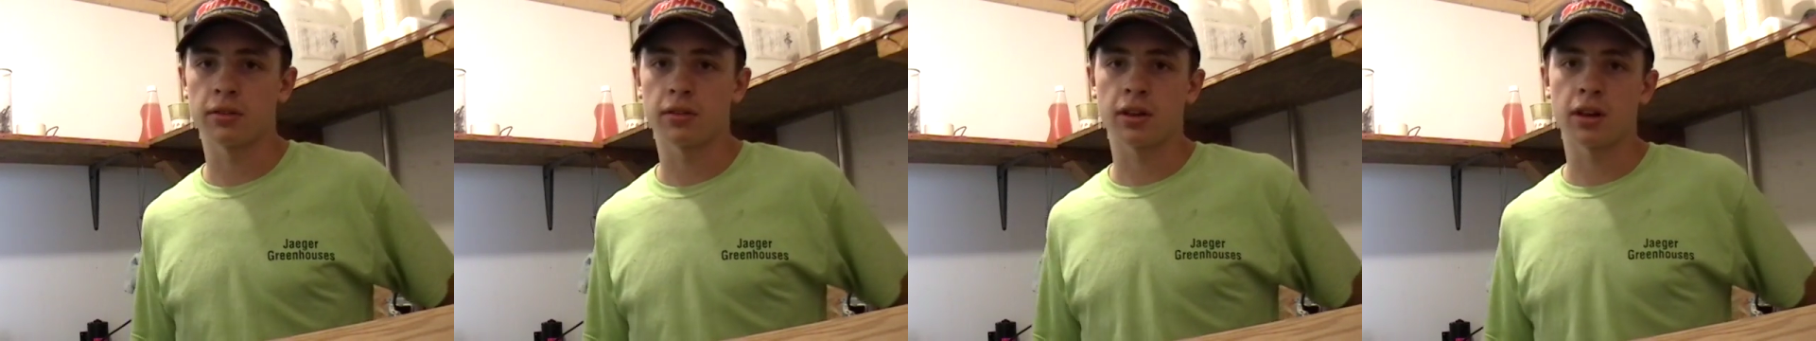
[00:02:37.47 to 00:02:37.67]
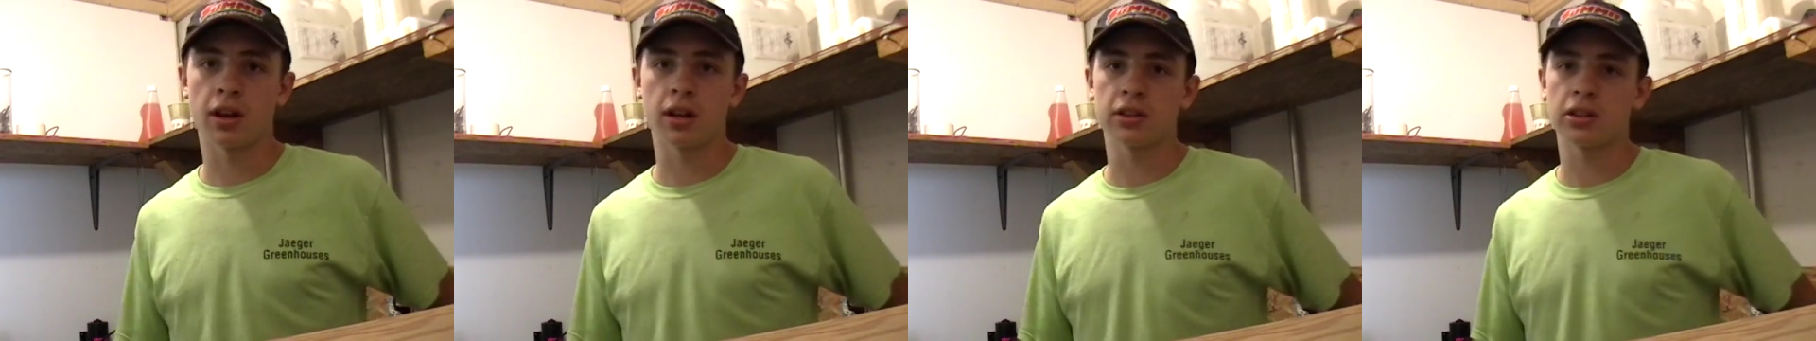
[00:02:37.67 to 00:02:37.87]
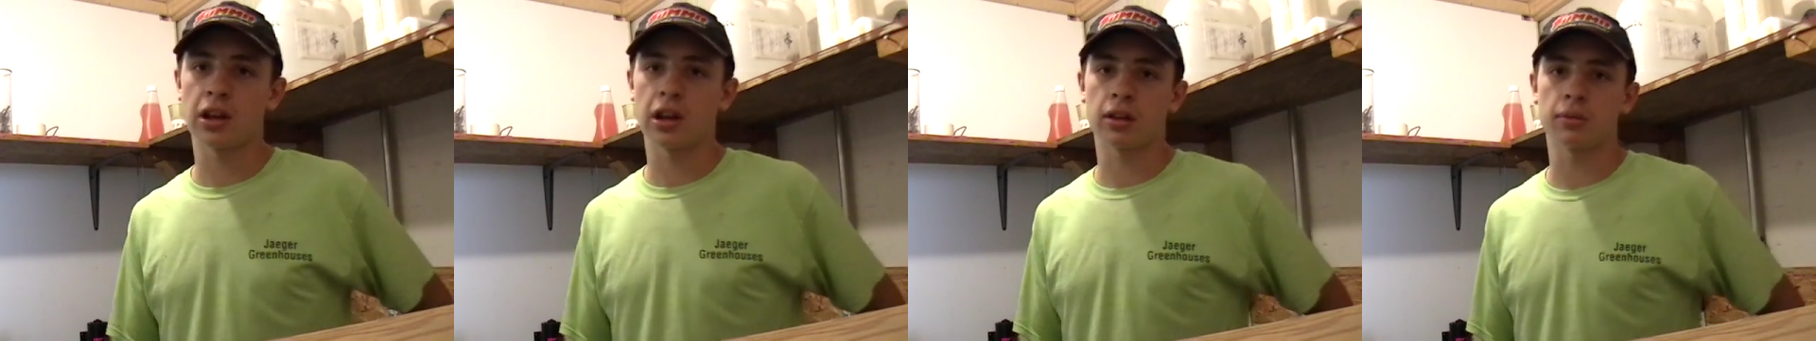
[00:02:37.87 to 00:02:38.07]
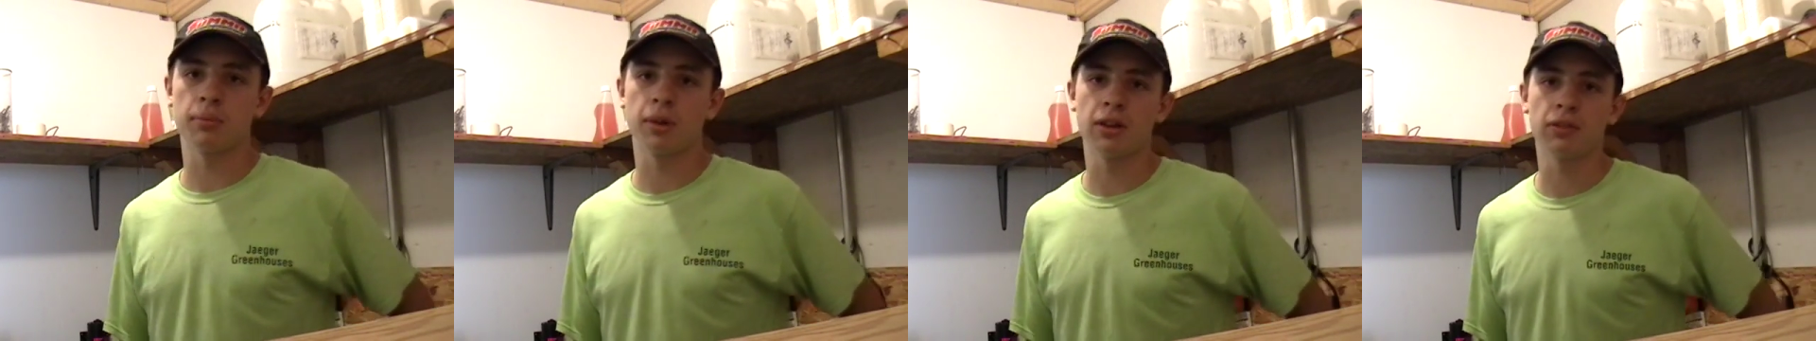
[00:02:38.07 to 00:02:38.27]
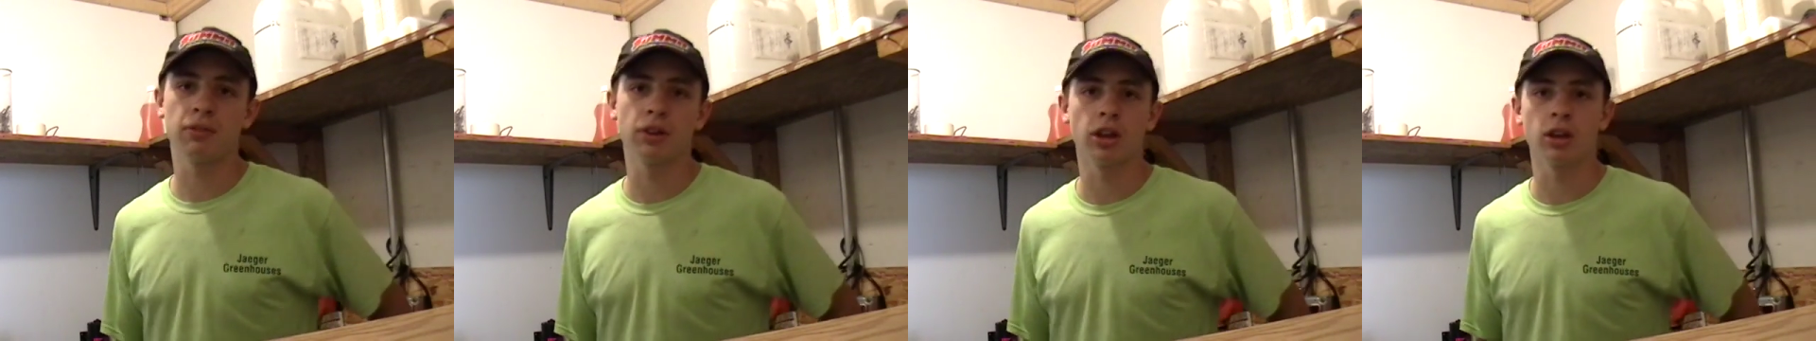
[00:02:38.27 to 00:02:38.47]
contact
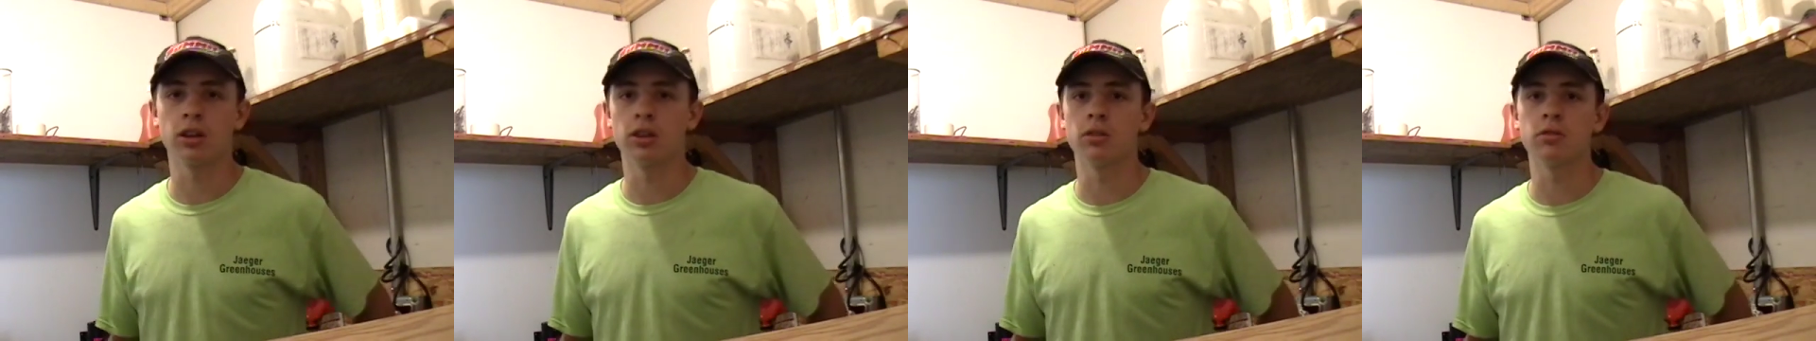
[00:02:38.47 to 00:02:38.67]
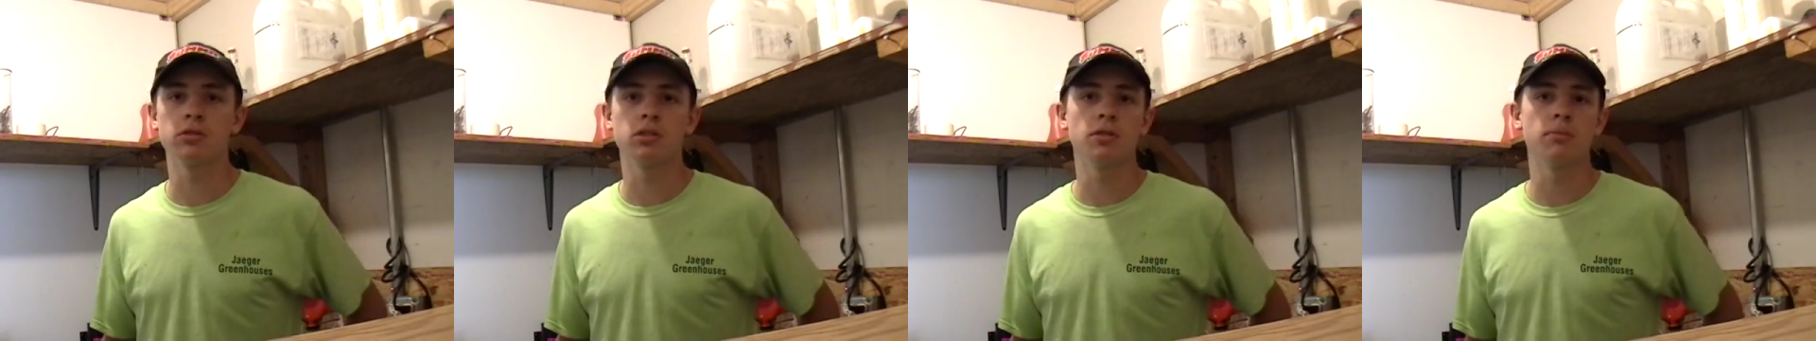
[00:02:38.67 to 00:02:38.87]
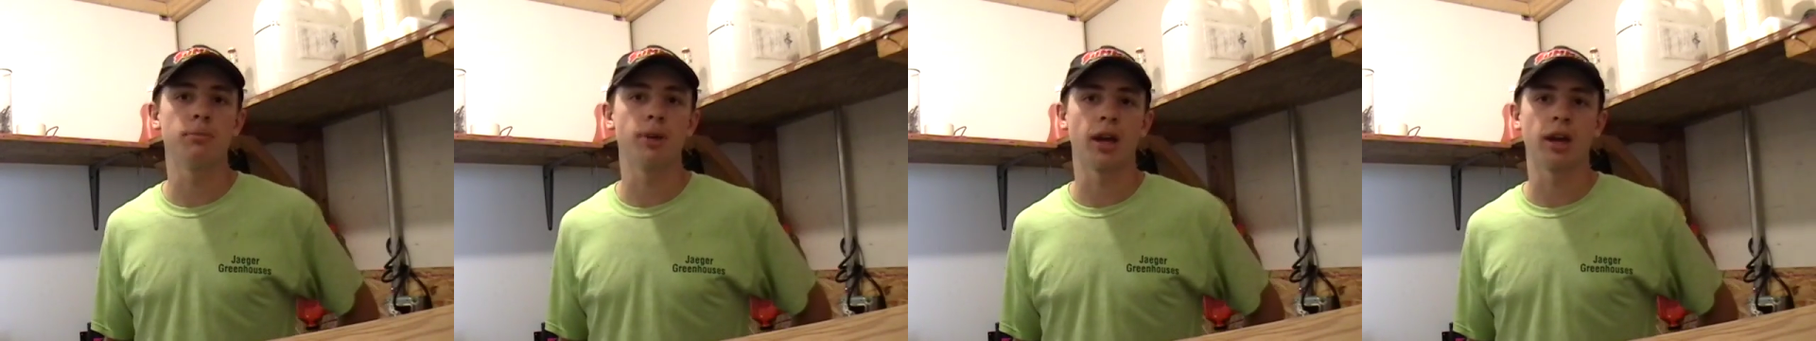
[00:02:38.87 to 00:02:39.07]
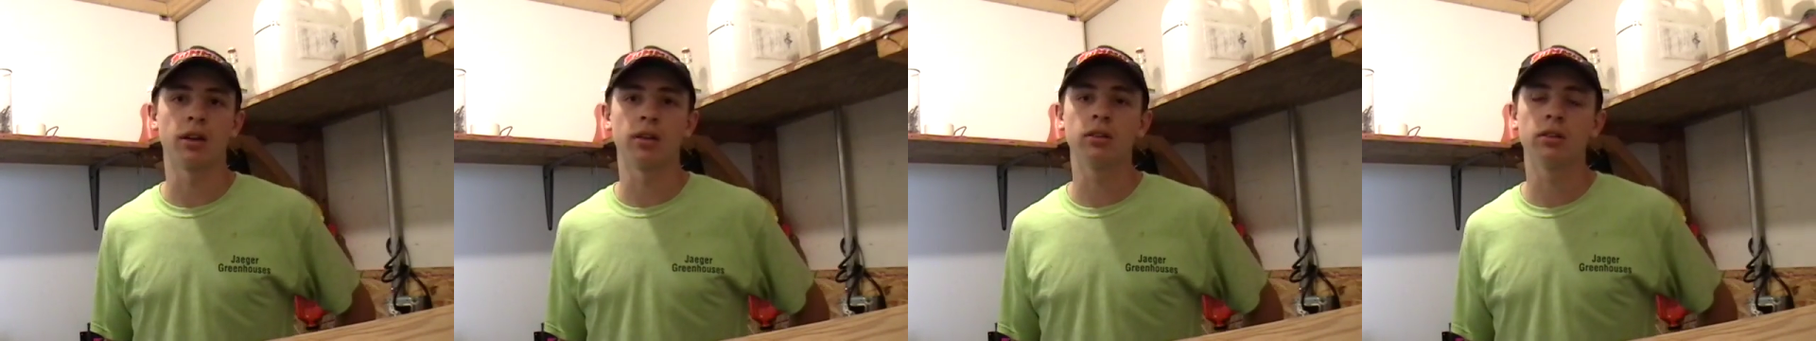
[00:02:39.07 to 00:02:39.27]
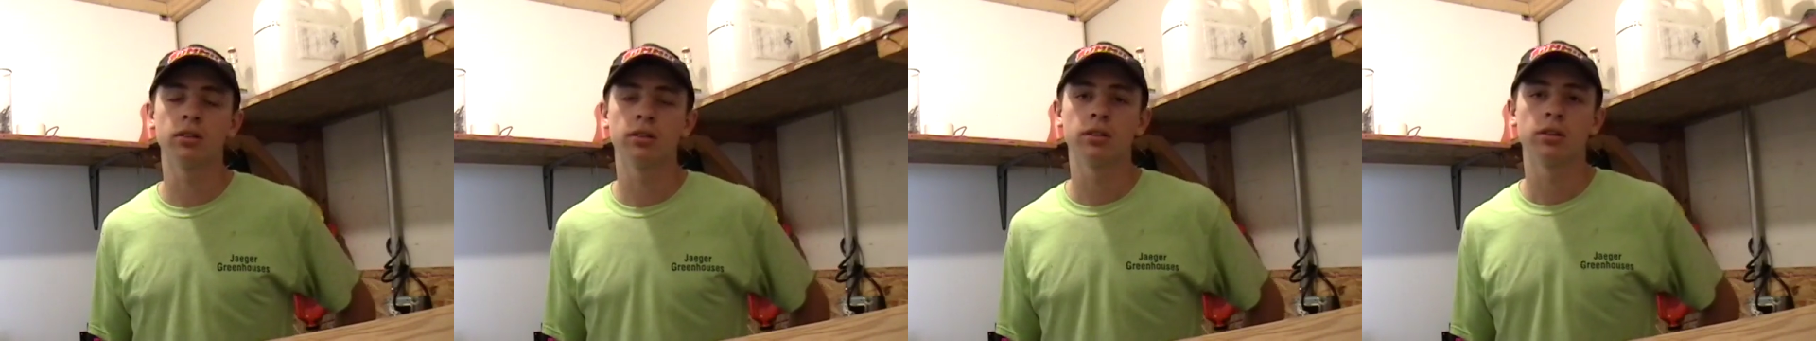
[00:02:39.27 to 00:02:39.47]
me via YouTube
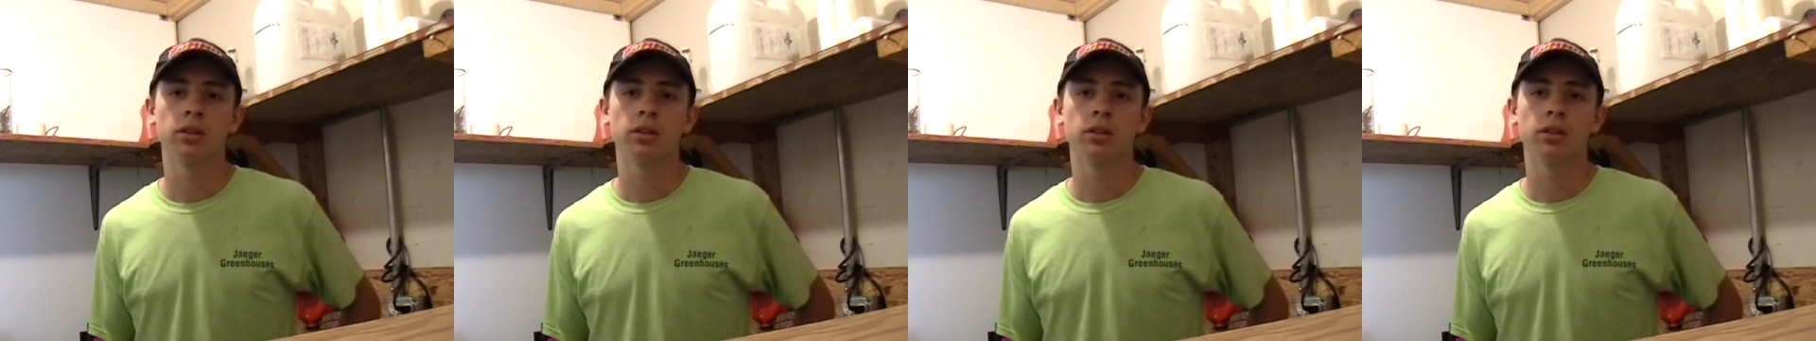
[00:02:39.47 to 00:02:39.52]
mail,